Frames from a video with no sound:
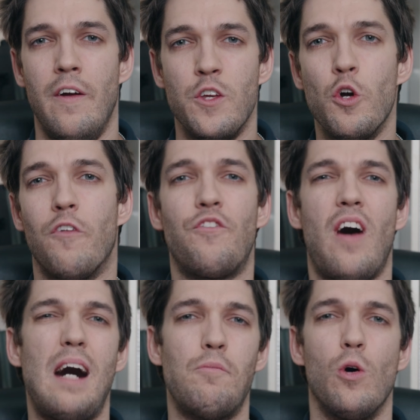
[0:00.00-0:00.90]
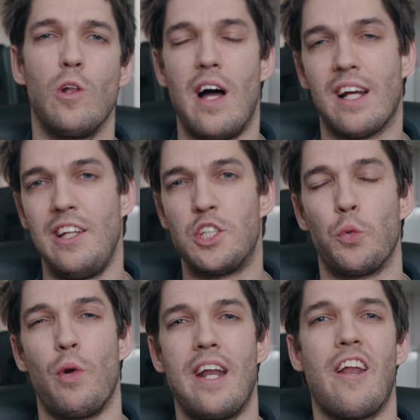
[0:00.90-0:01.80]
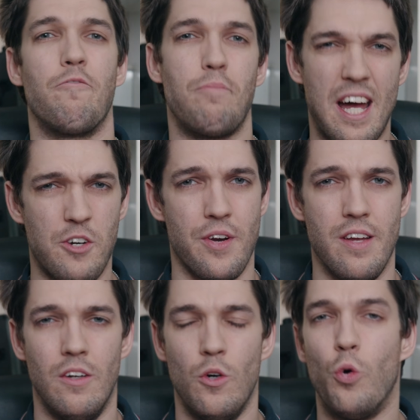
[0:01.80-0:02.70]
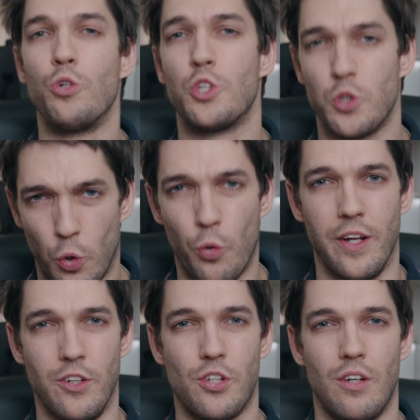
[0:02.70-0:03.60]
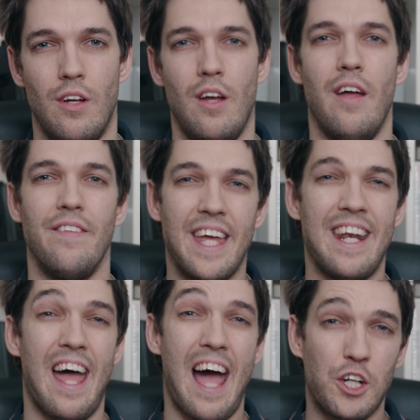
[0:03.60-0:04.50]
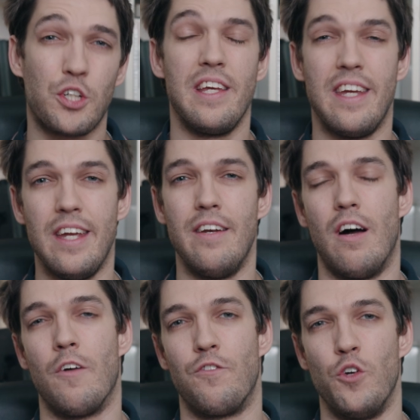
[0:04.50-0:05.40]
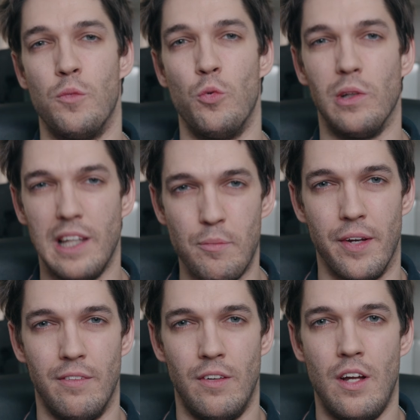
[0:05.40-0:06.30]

You're far more likely to run out of battery or storage than actually hit a thermal limit.